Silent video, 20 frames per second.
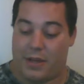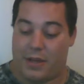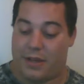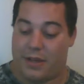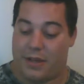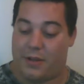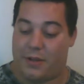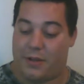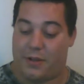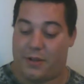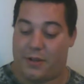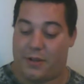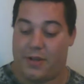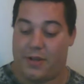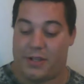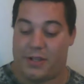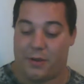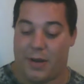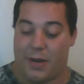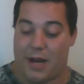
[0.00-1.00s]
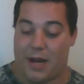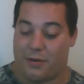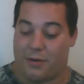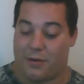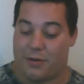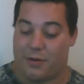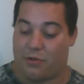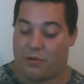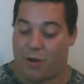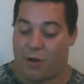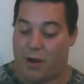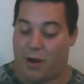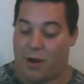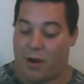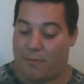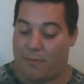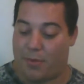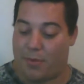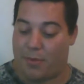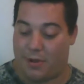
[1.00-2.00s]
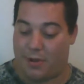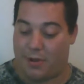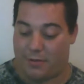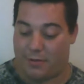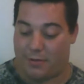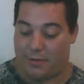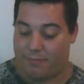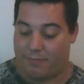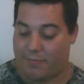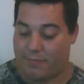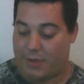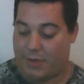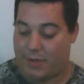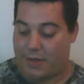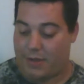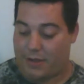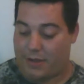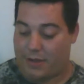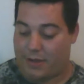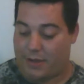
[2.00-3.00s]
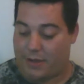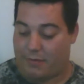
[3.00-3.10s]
the jury's still out on Trump in